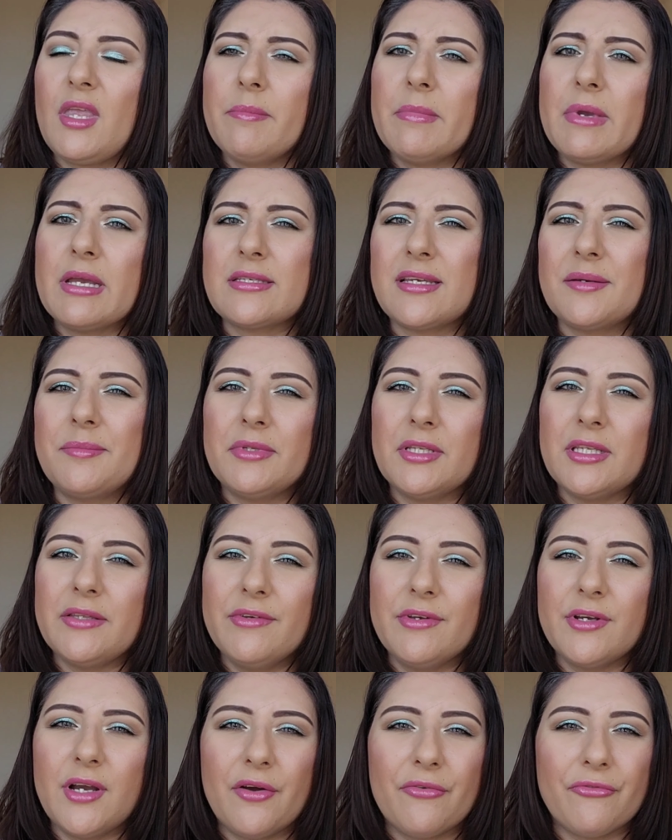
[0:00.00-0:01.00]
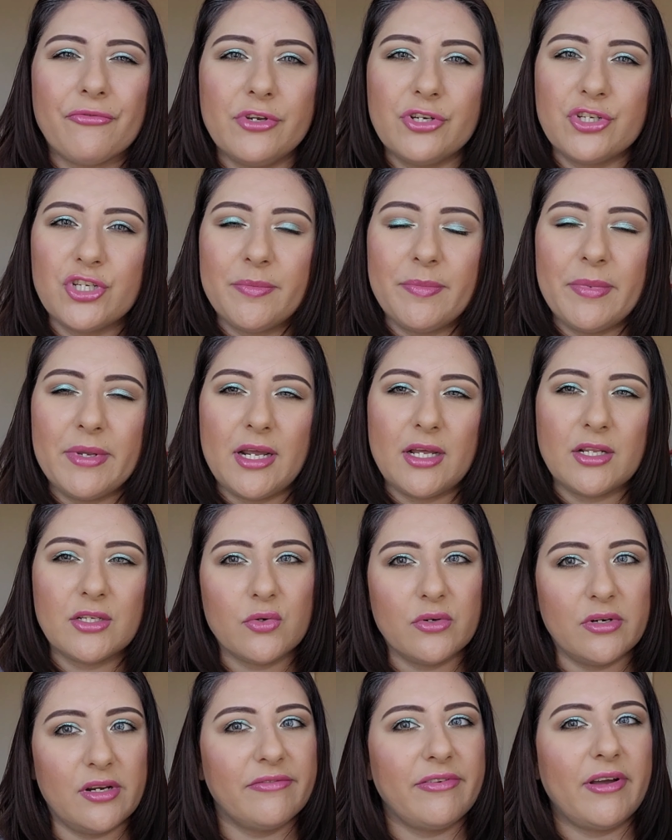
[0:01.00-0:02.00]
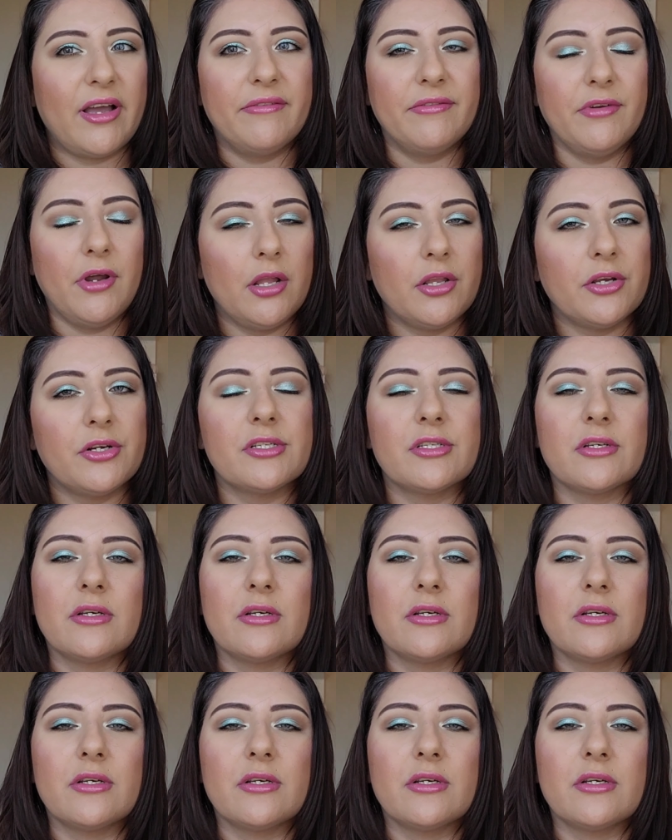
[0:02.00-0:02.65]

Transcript: because I believe you got free shipping at $25.